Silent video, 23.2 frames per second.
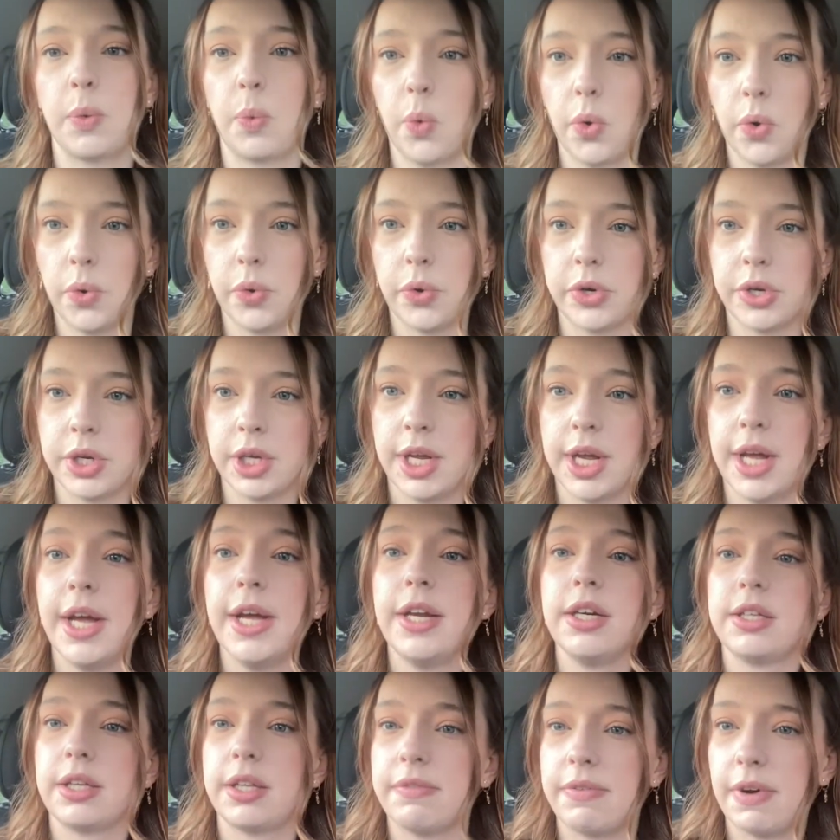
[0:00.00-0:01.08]
walk
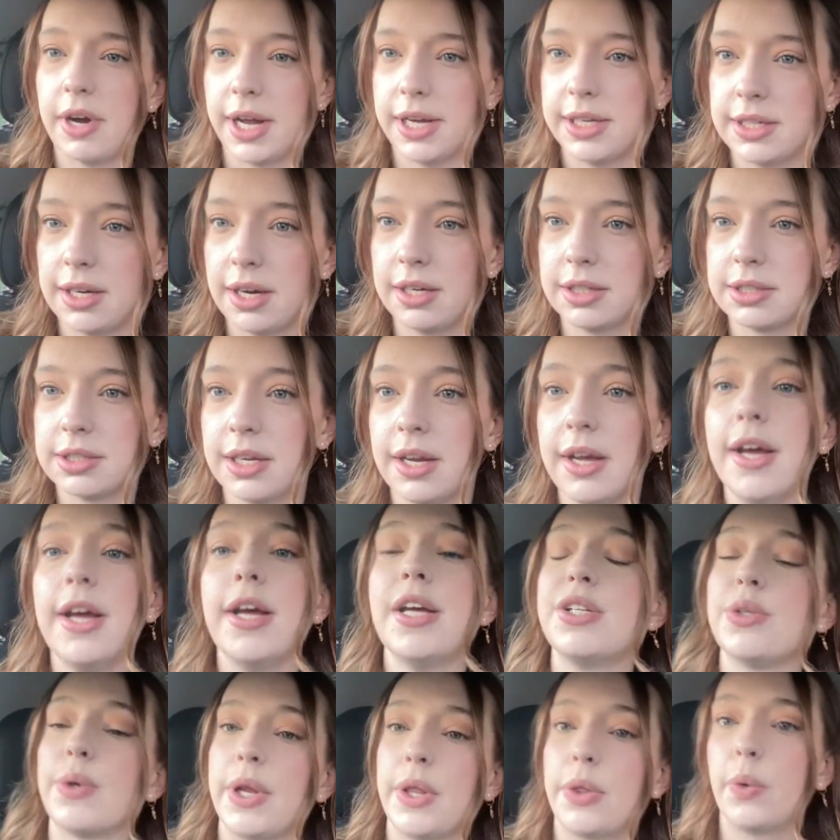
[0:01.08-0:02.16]
to the viaduct.
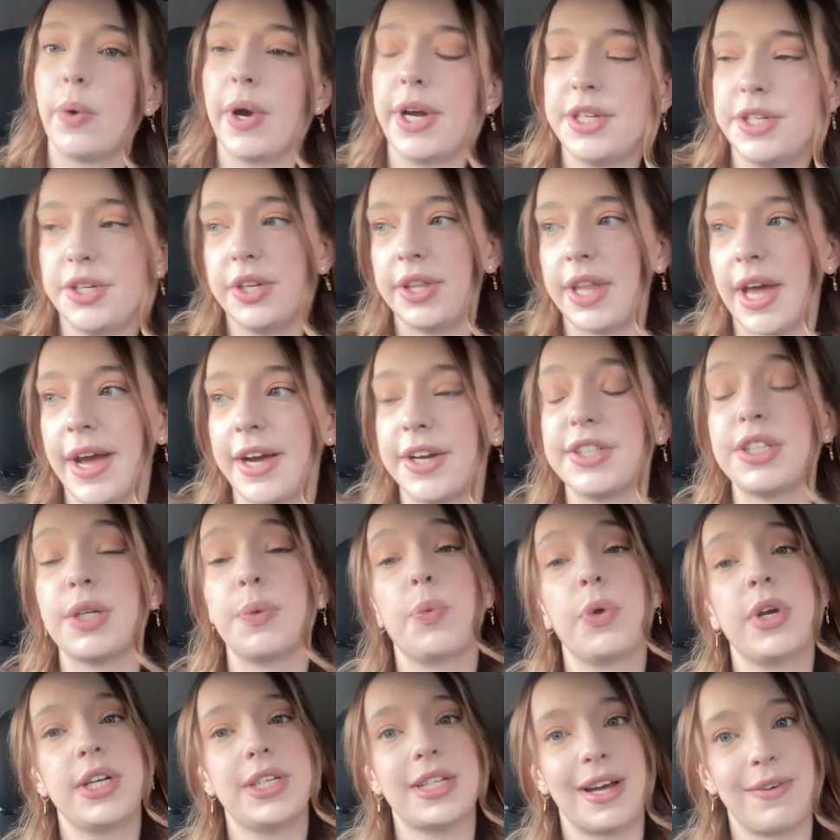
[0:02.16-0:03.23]
So I thought I'd do that because I
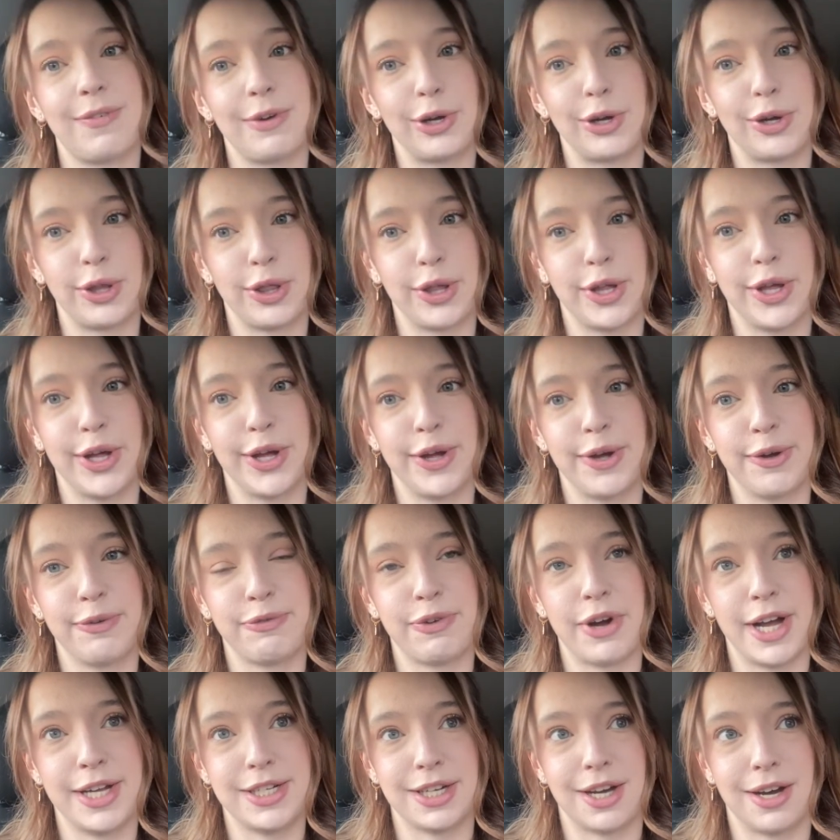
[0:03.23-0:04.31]
wanted to have a look at the
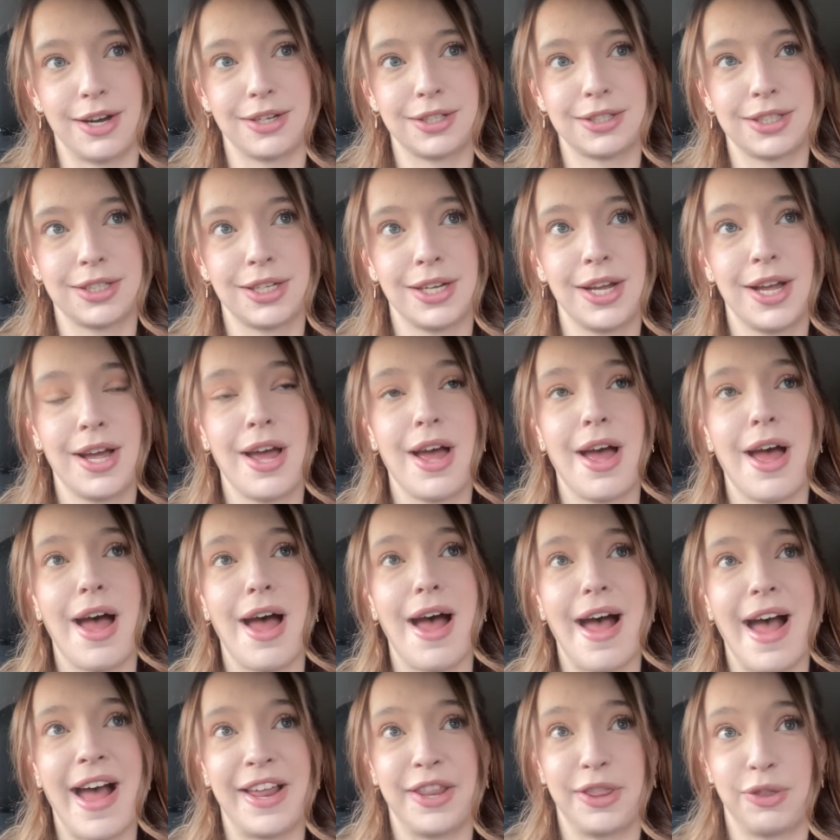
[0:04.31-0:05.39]
viaduct
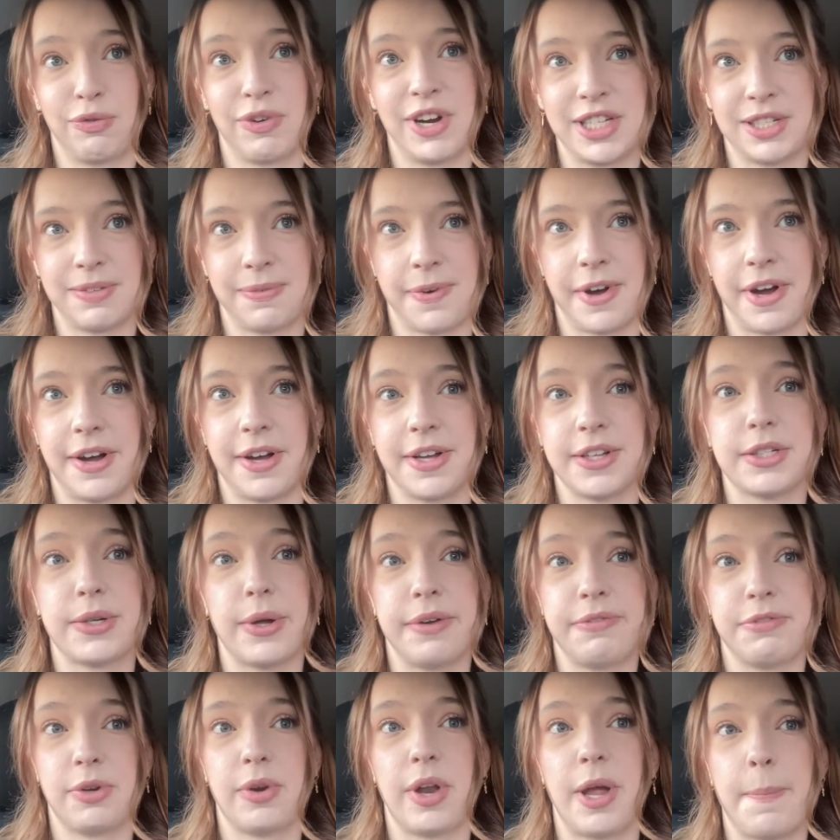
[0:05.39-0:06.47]
and the reservoir. So I
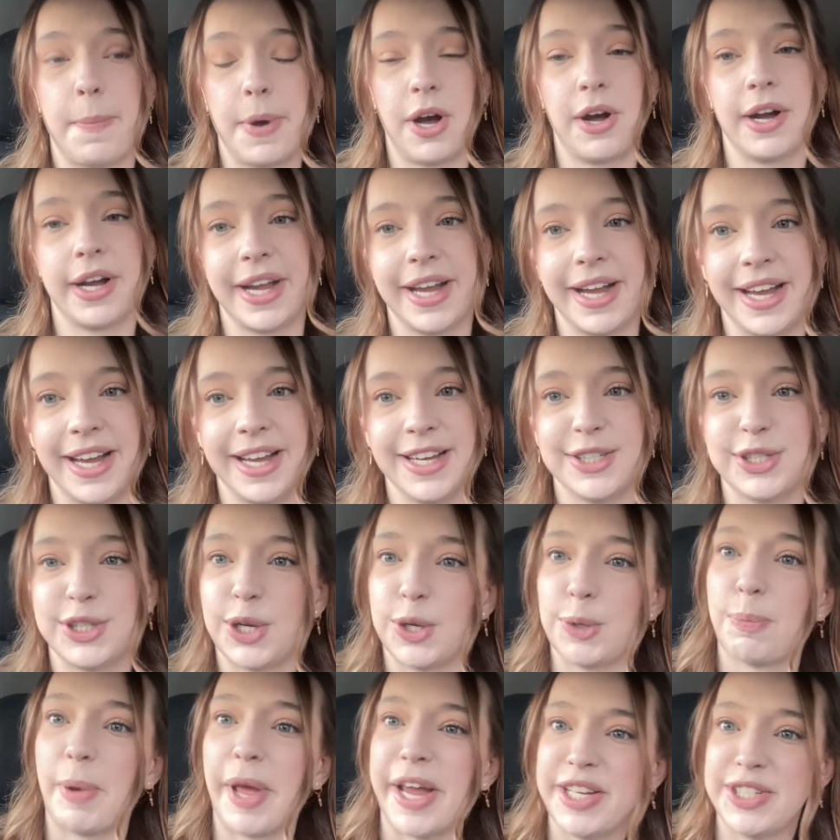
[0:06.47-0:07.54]
feel like parking here is a
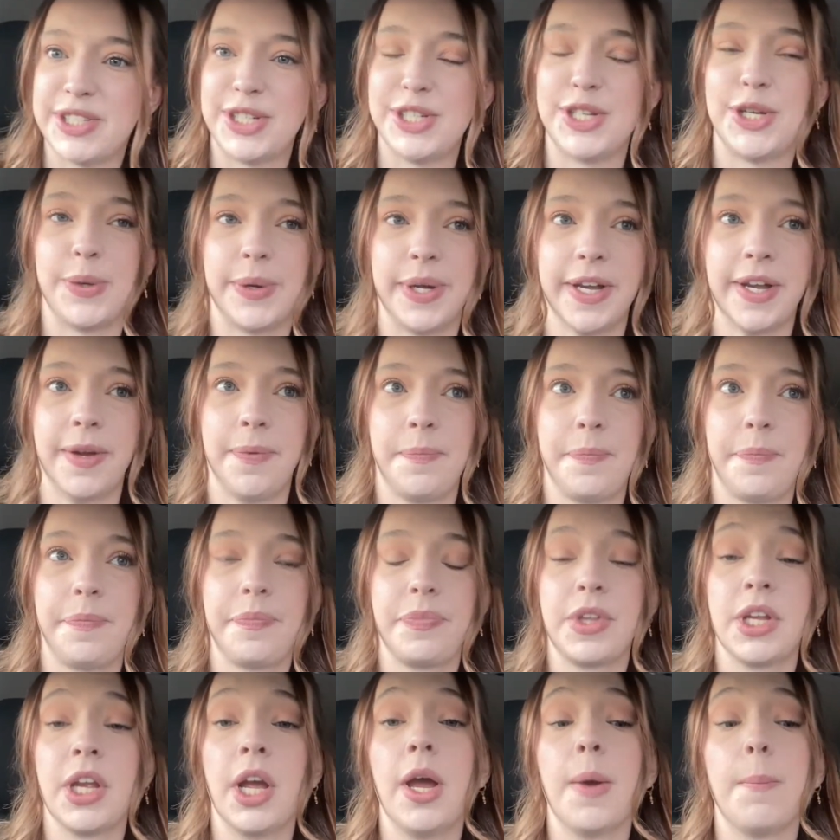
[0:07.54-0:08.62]
good place to do it.
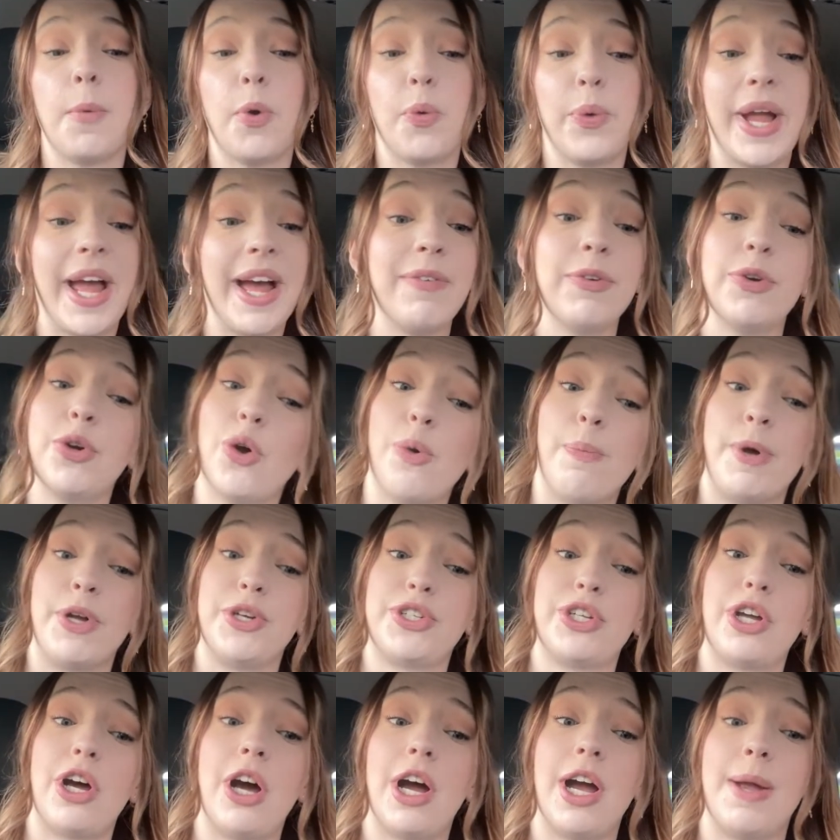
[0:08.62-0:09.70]
But we haven't got much
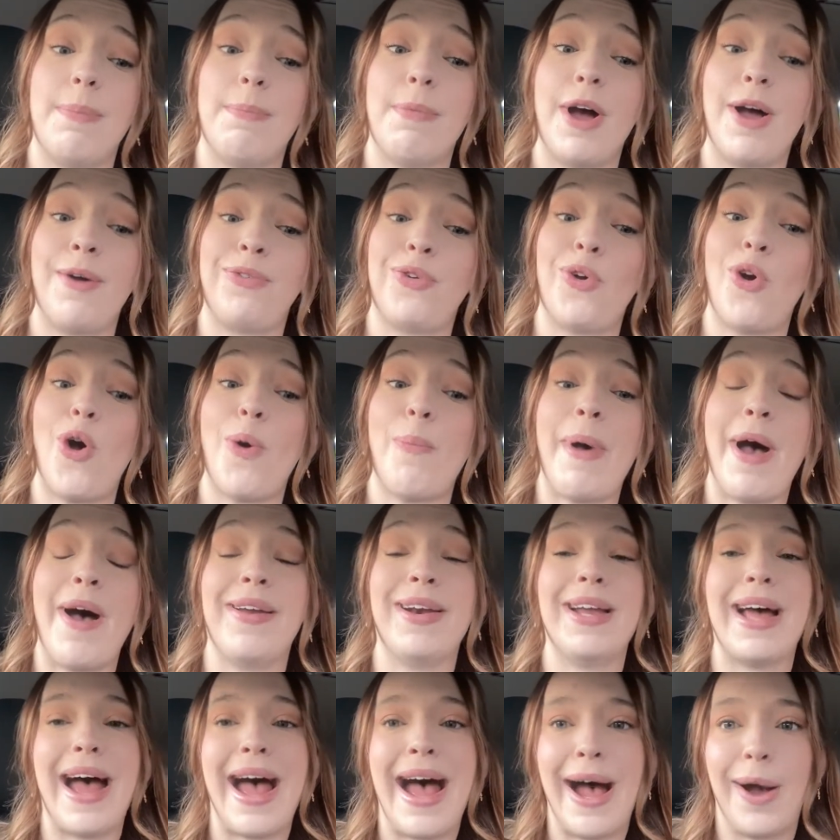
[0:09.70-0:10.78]
time. I've got about an
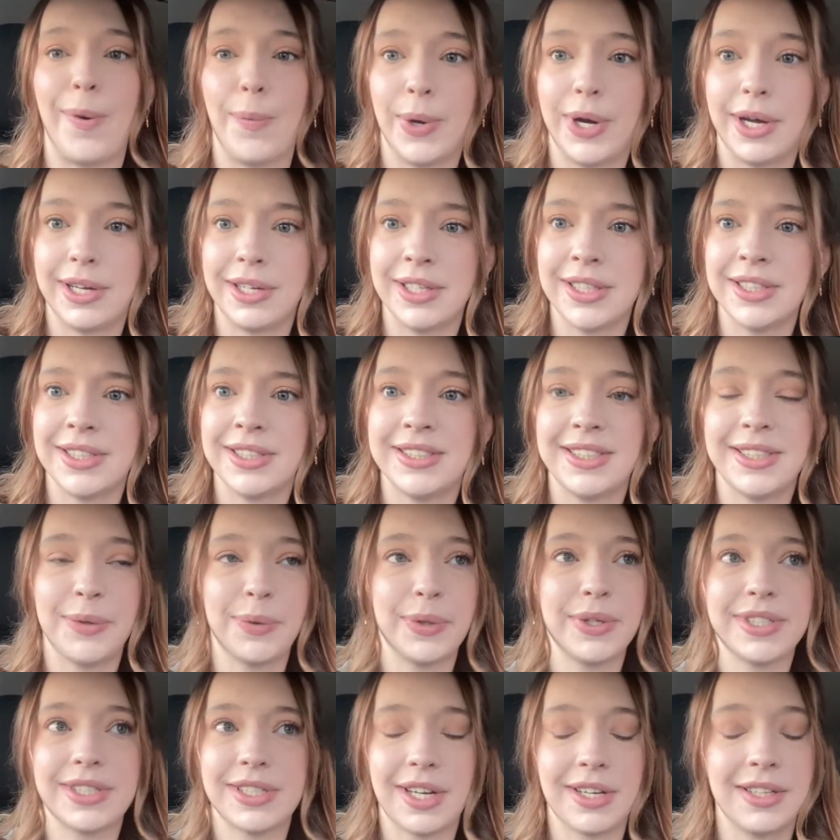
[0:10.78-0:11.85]
hour until
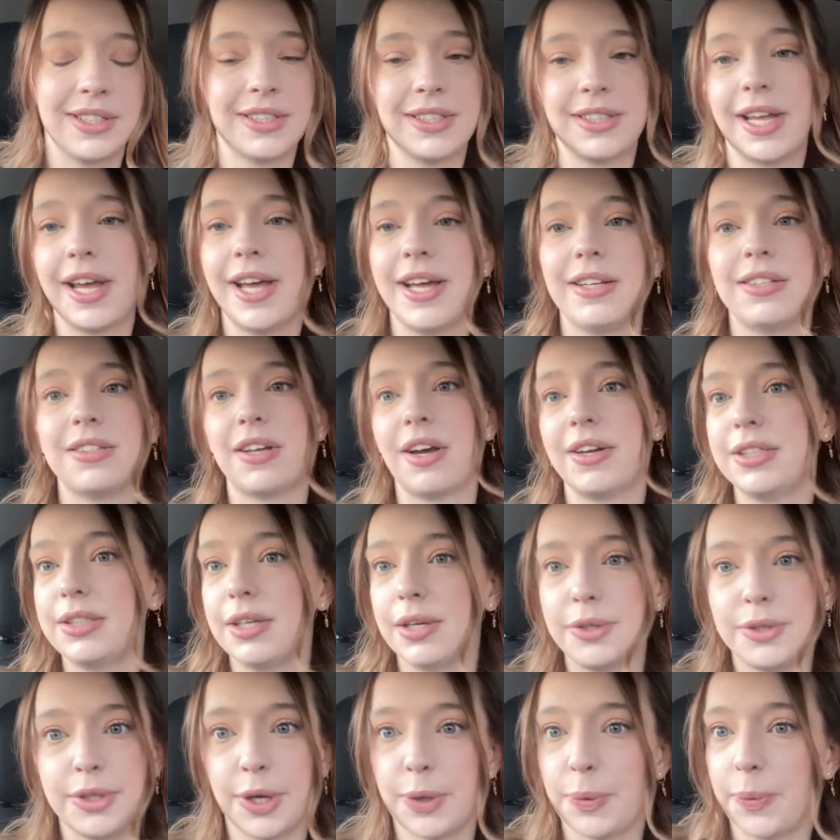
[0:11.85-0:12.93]
the sun sets. I
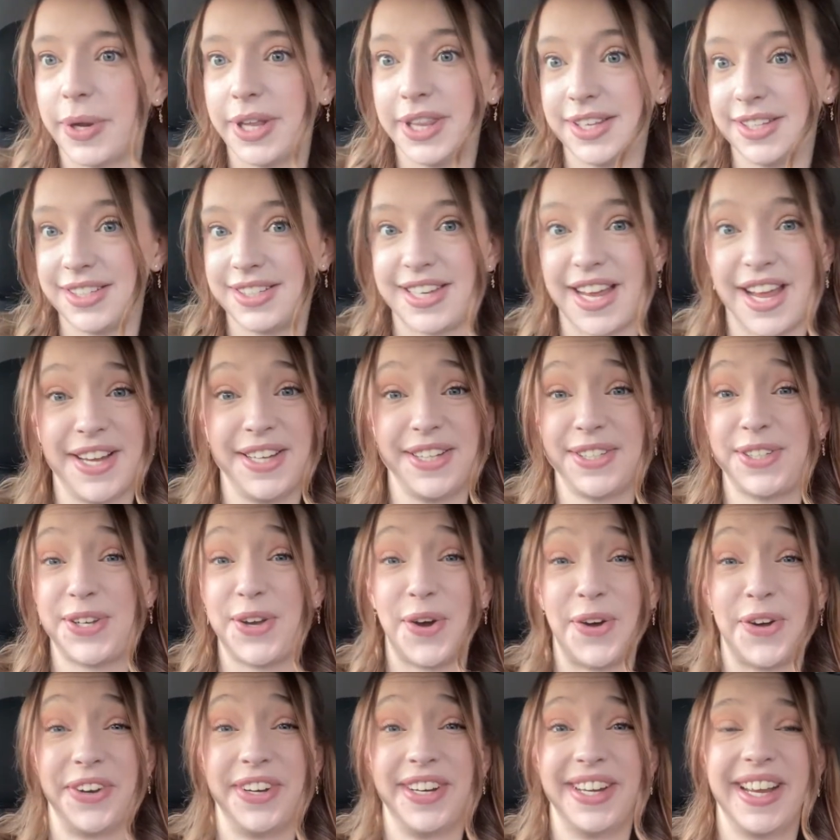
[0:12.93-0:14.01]
don't know where this day's
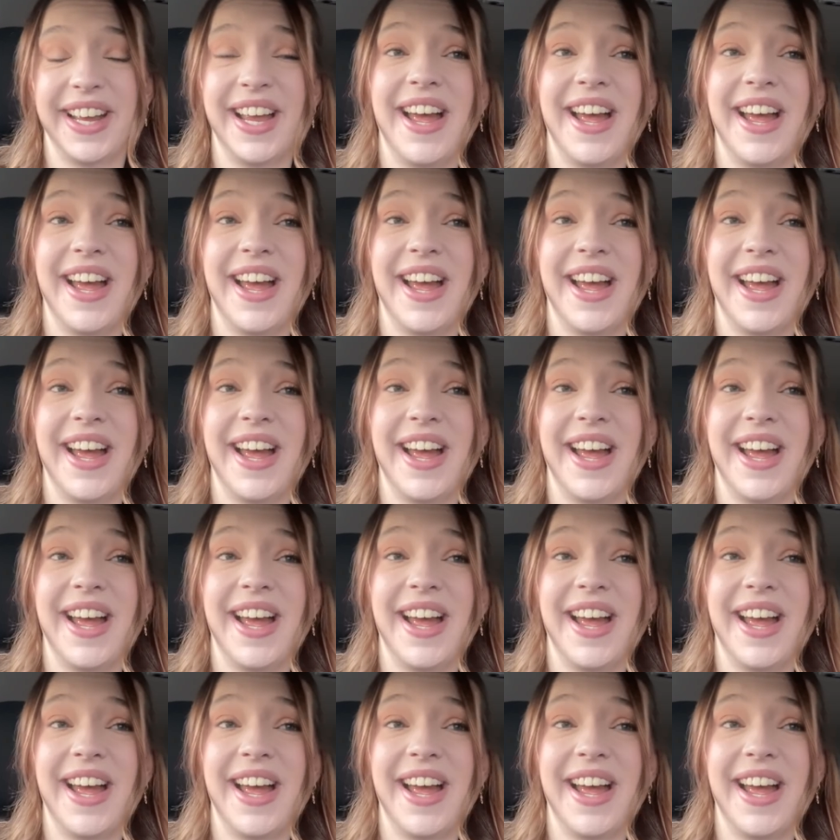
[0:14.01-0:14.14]
gone.